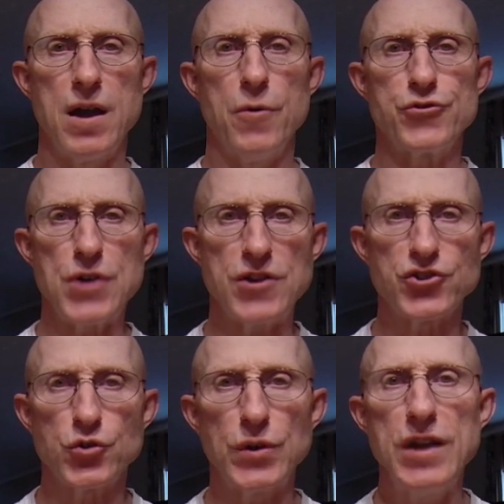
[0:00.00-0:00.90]
want to try to
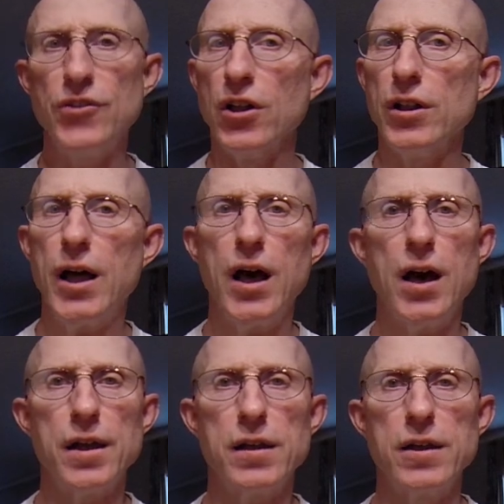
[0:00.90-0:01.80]
squeeze a
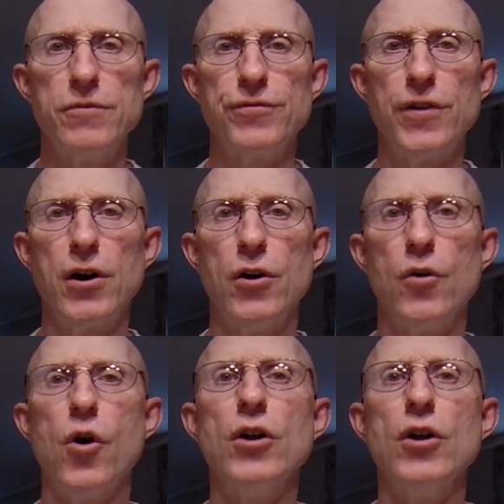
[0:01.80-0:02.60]
lot of info